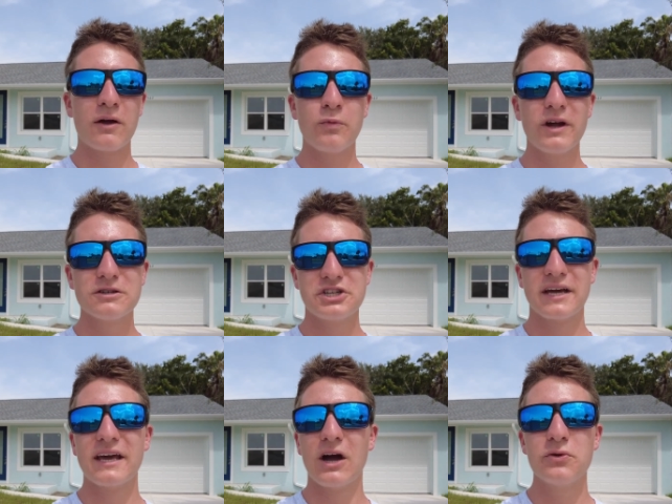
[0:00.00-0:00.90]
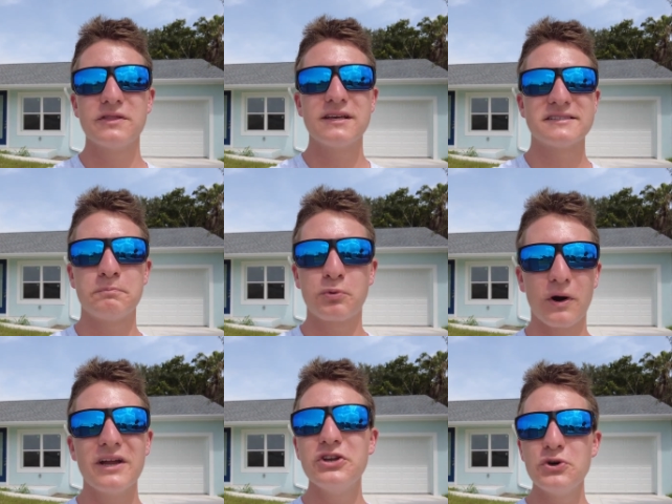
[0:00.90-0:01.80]
and we are checking out this
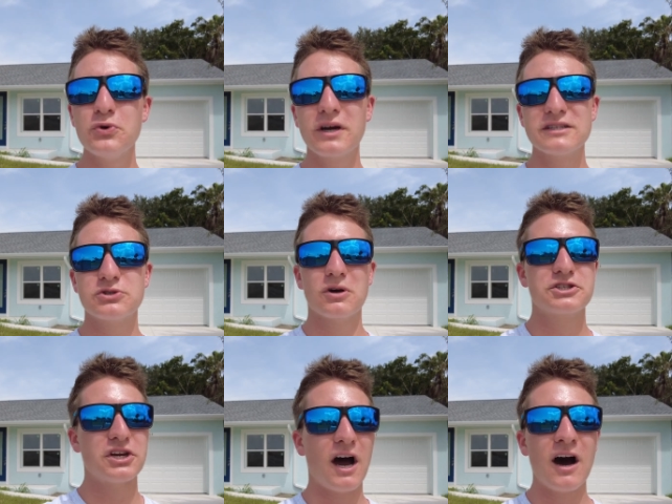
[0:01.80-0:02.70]
brand new construction